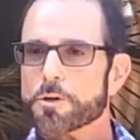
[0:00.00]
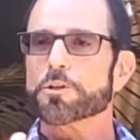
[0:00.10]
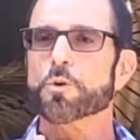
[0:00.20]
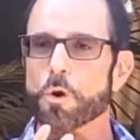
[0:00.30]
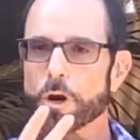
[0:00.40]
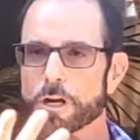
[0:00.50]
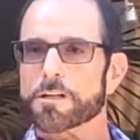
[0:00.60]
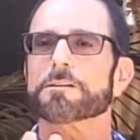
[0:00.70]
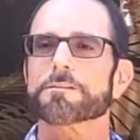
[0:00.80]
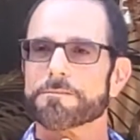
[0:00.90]
your
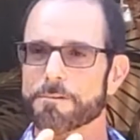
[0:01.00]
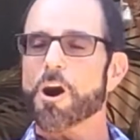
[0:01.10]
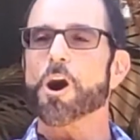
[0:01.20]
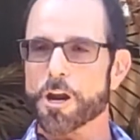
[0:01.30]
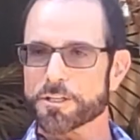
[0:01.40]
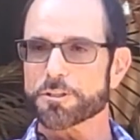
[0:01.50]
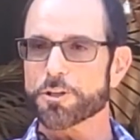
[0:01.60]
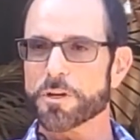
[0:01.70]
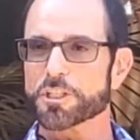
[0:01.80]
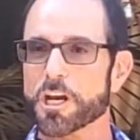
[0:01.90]
hearts
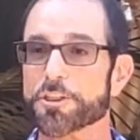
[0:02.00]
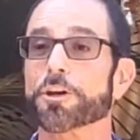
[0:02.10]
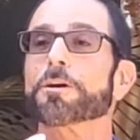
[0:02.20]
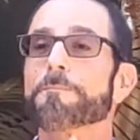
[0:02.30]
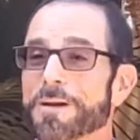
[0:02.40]
to each other,